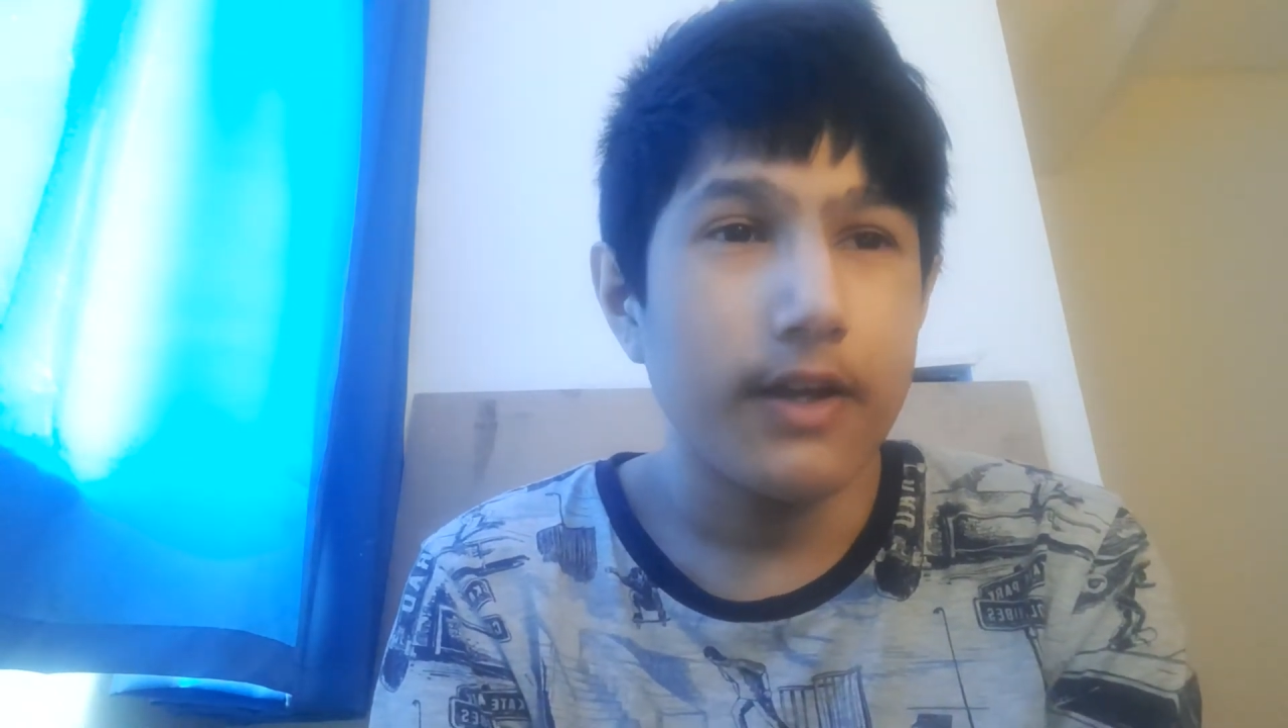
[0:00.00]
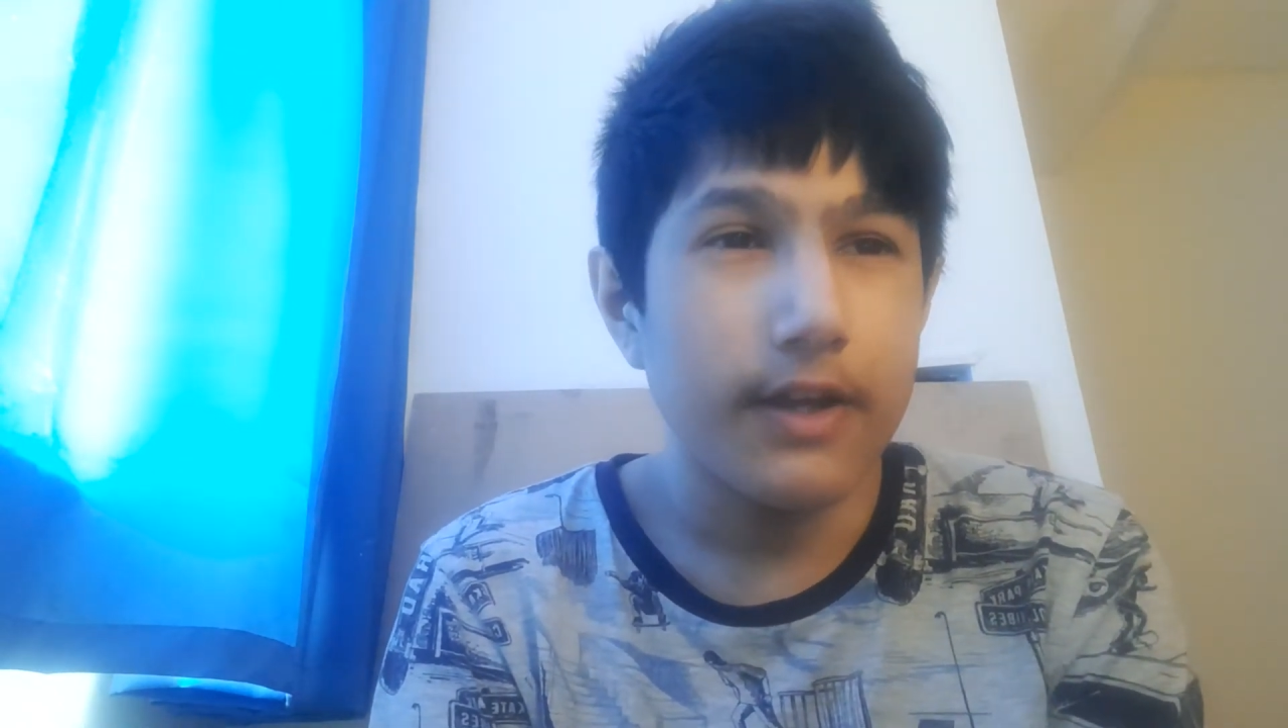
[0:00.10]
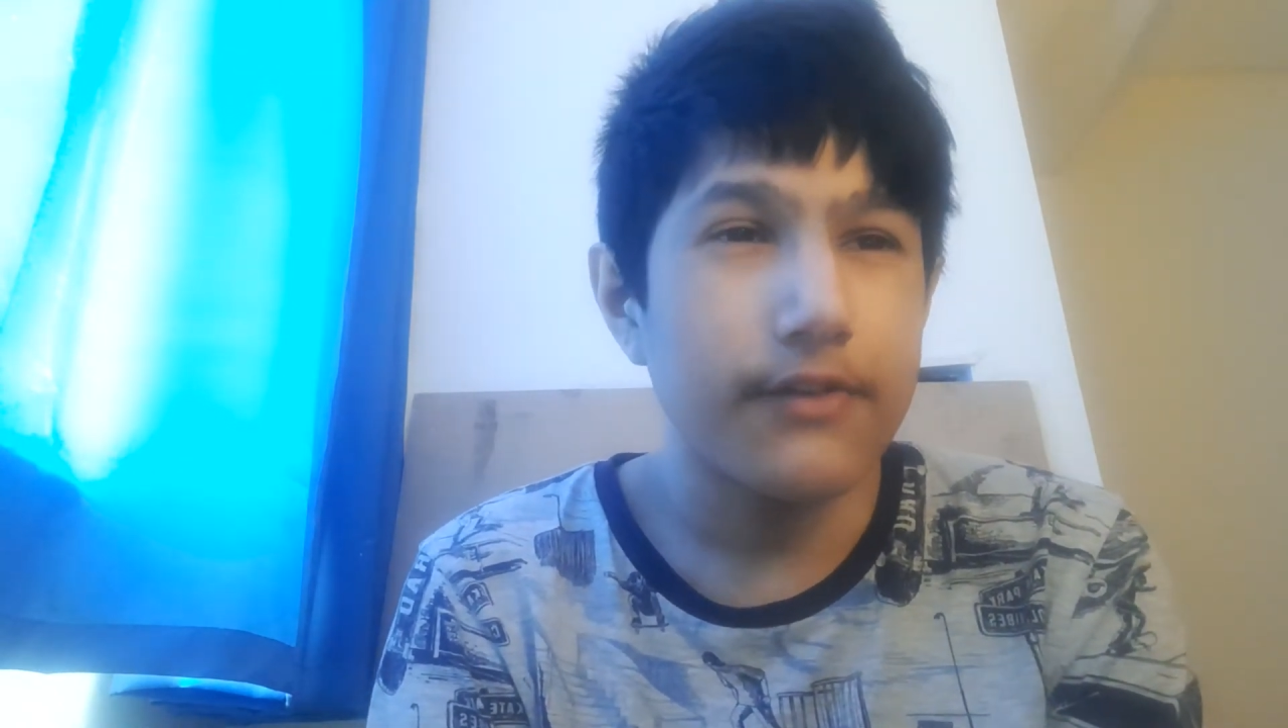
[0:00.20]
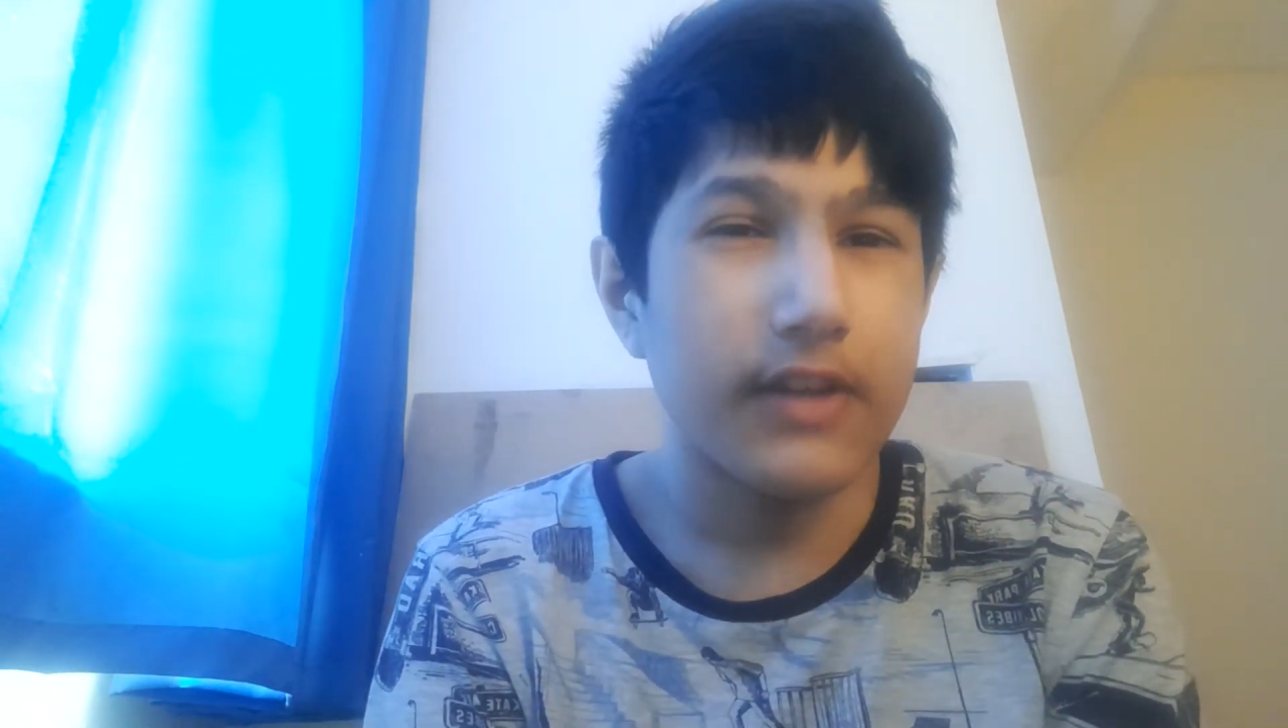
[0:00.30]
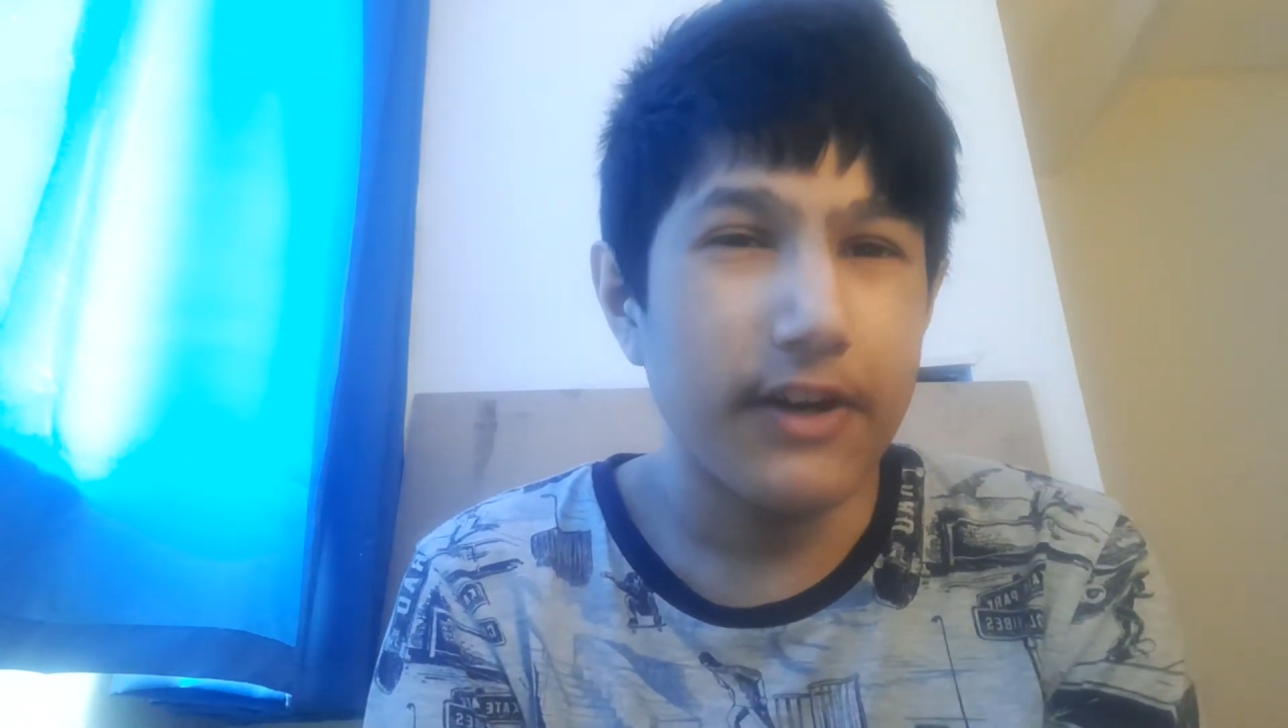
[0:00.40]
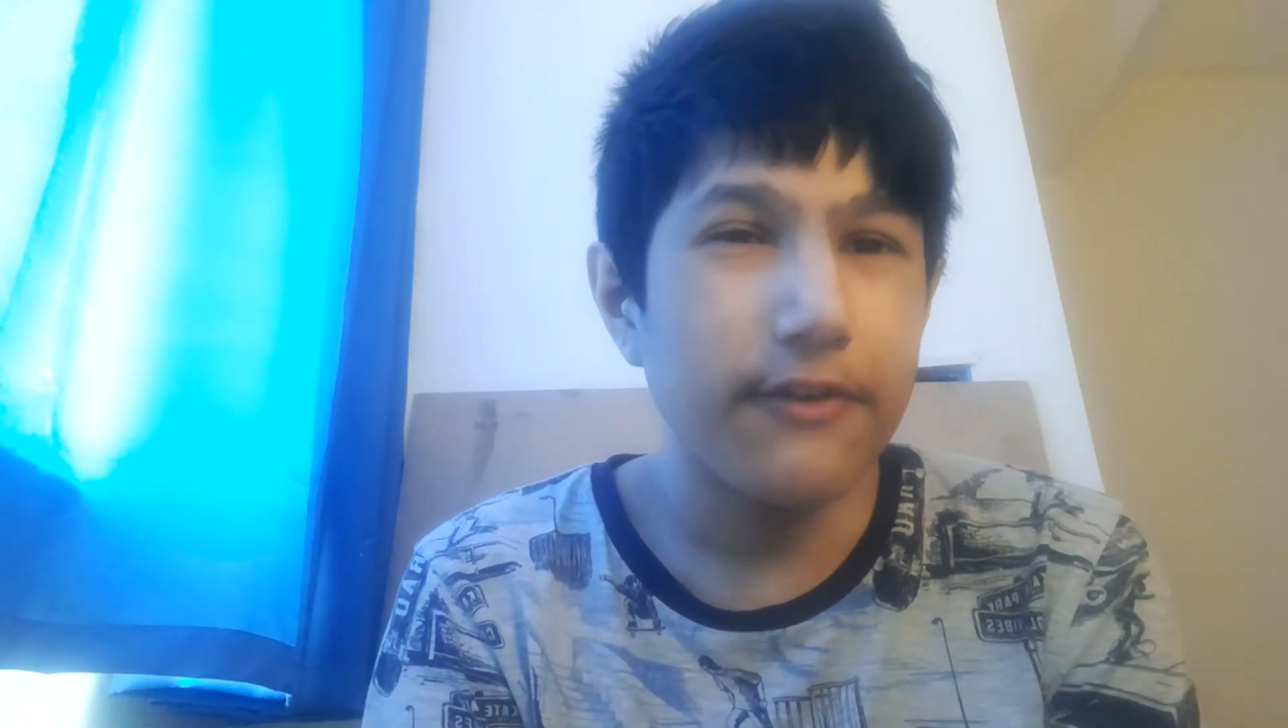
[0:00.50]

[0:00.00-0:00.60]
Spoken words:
it's kind